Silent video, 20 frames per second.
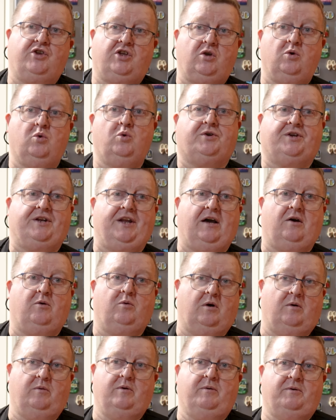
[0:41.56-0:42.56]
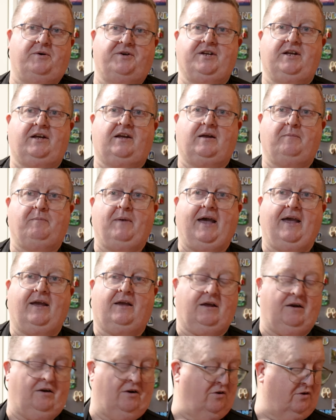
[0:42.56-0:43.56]
youth now, where we were thinking
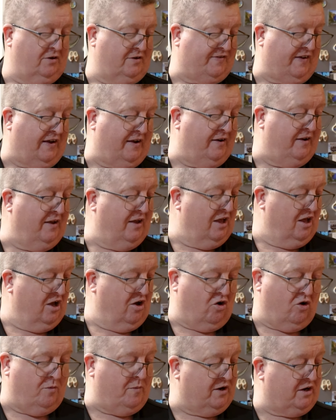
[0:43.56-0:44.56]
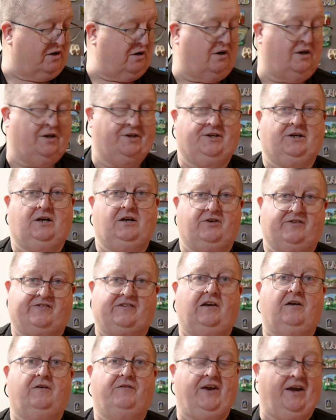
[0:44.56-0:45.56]
back and saying, oh my God, I used
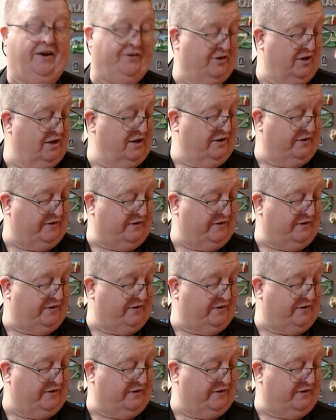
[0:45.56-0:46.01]
to love that.